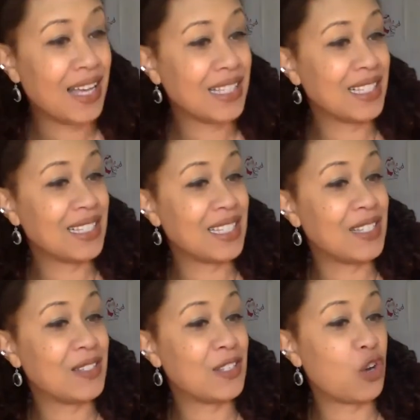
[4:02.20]
This
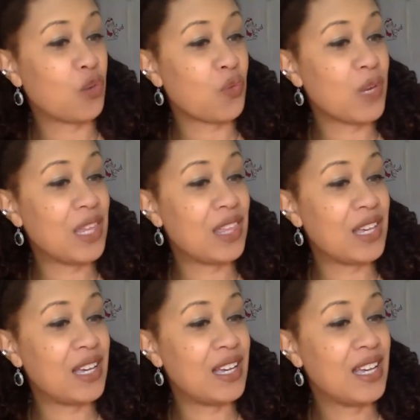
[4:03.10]
is Aretha
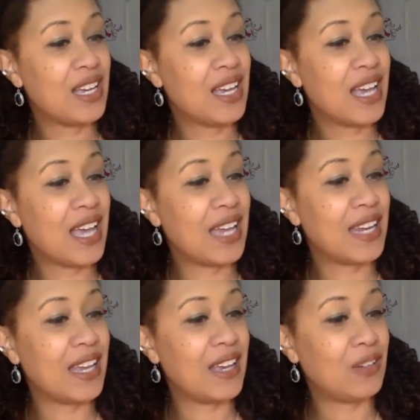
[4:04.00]
and
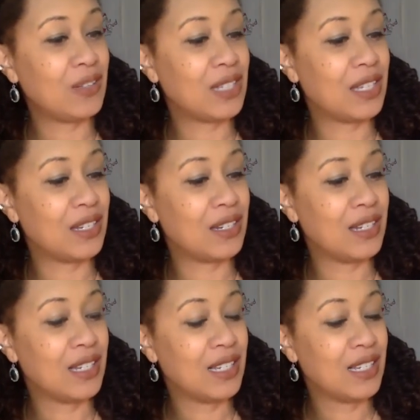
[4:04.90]
Elton
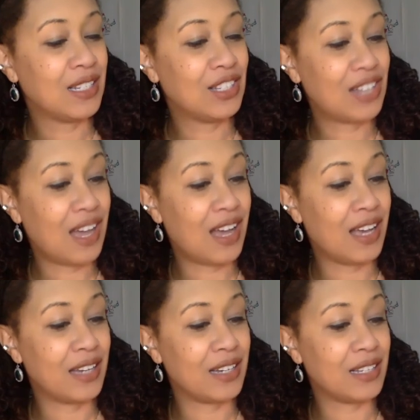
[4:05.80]

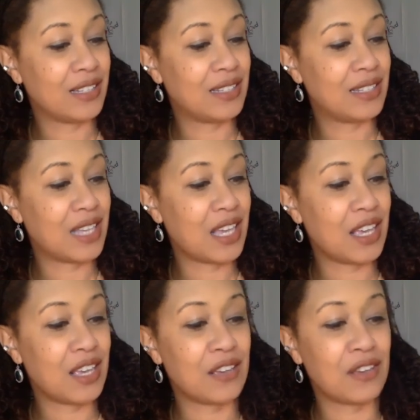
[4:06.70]
John
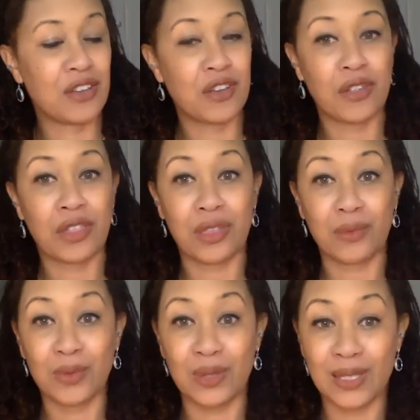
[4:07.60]
singing
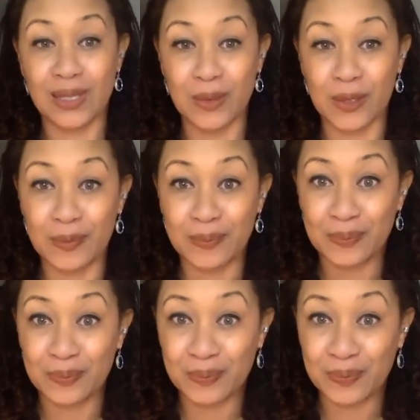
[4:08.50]
Through the Storm.
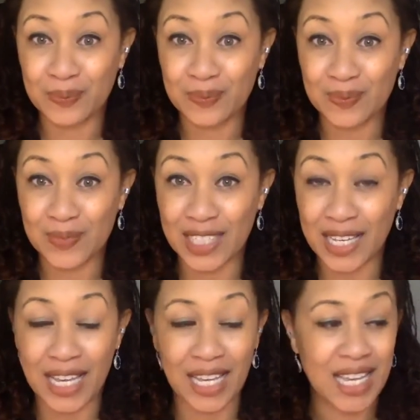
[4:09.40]

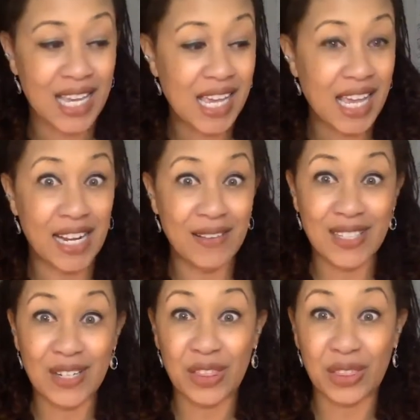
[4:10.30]
Okay. And I was
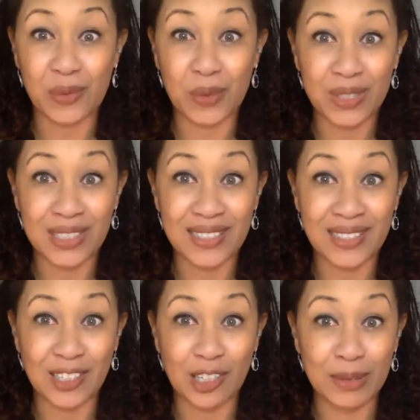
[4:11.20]
going to throw this in the
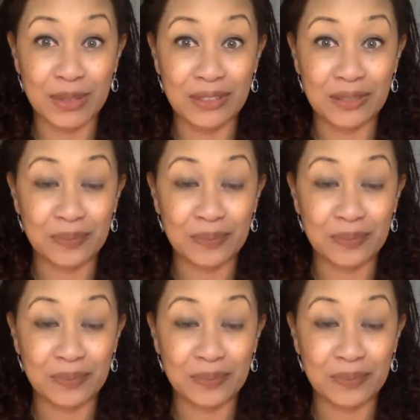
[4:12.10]
garbage,